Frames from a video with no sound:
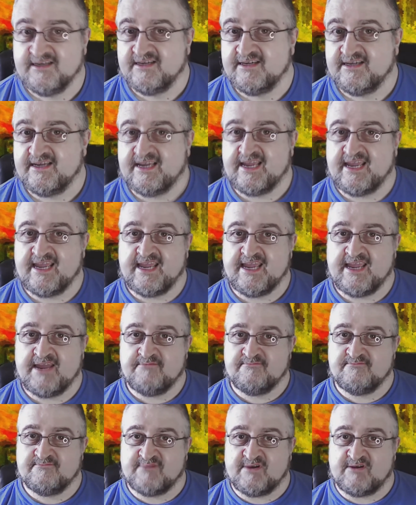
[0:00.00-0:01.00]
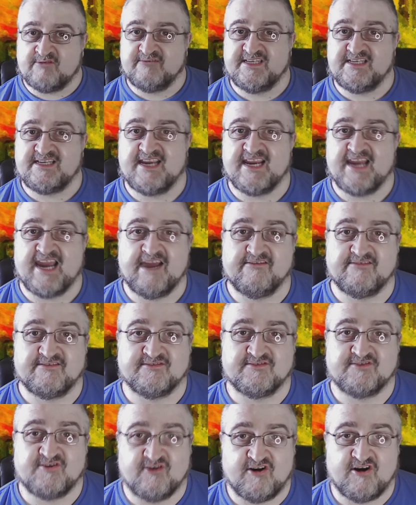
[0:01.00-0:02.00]
Um, our lead character
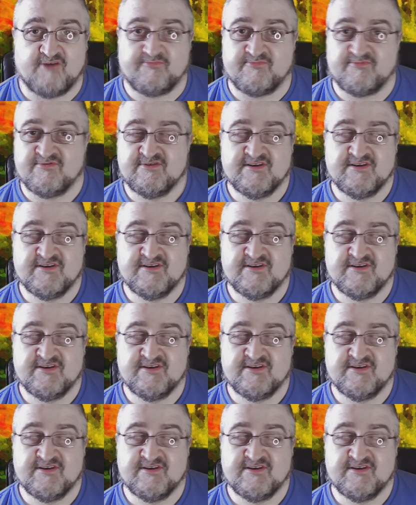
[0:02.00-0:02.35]
cop